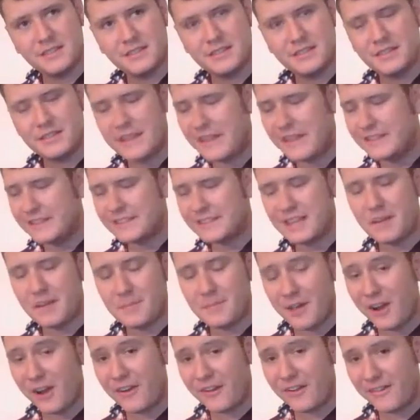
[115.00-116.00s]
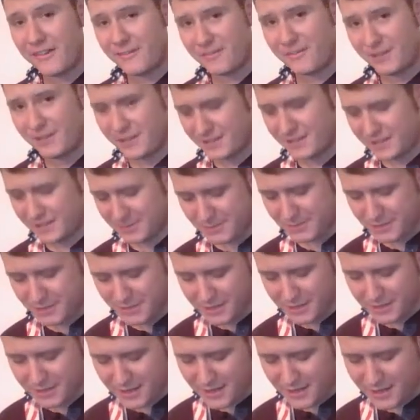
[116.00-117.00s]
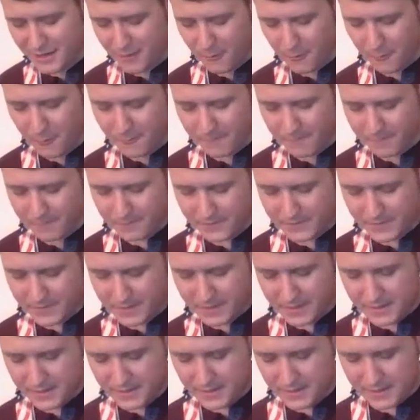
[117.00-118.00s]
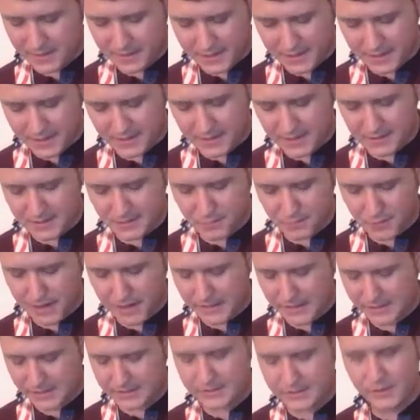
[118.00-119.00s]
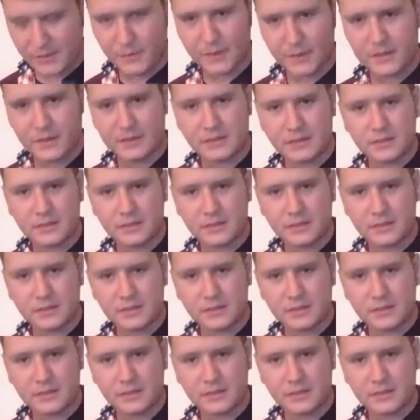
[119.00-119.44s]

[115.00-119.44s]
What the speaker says: Now this is gonna be hard at first, so what you need to do is practice going.